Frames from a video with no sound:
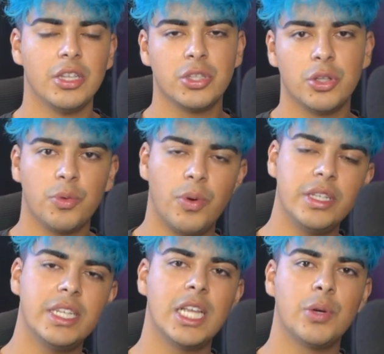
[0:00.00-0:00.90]
So the
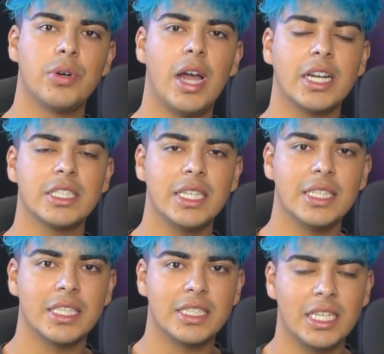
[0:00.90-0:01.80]
1 day that we were actually
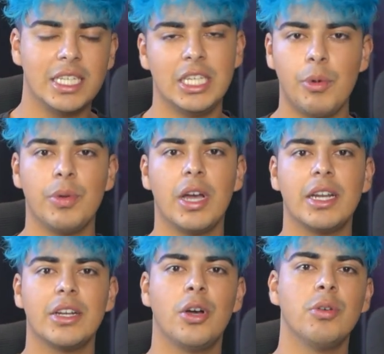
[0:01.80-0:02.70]
in the city, we got
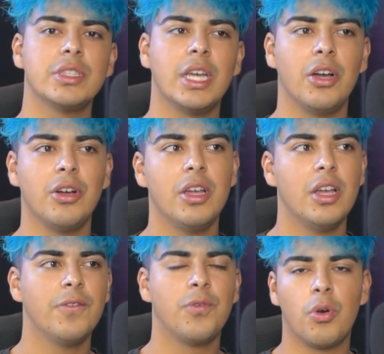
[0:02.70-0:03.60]
at a hotel,
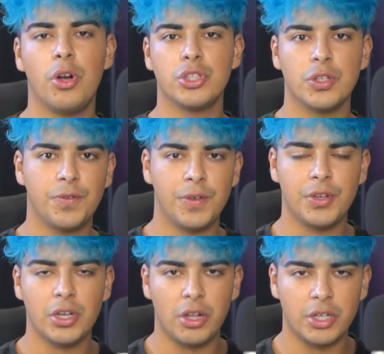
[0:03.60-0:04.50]

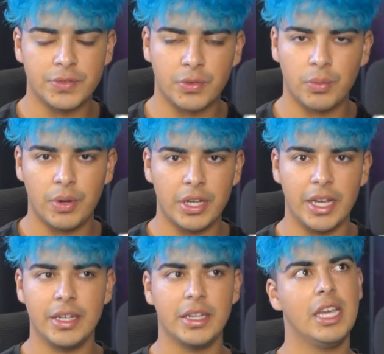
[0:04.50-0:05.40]
$450 for one night.